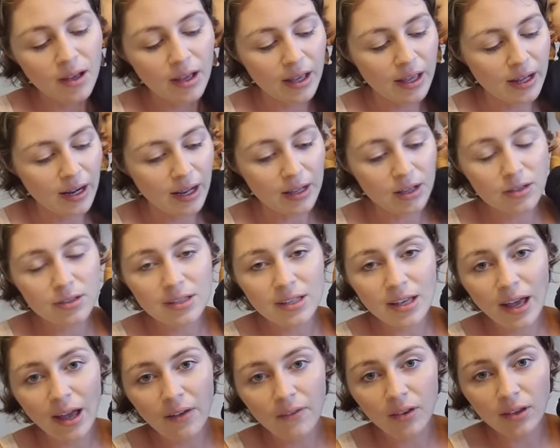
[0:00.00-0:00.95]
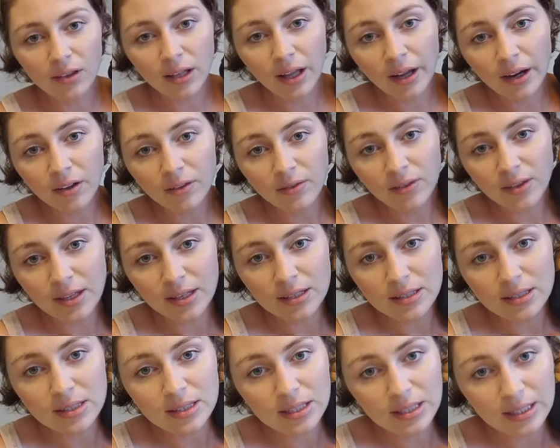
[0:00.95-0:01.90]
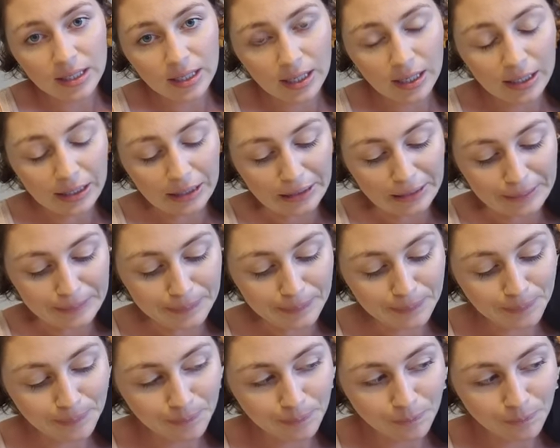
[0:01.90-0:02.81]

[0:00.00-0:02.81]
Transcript: And I used to have a lot of these, um,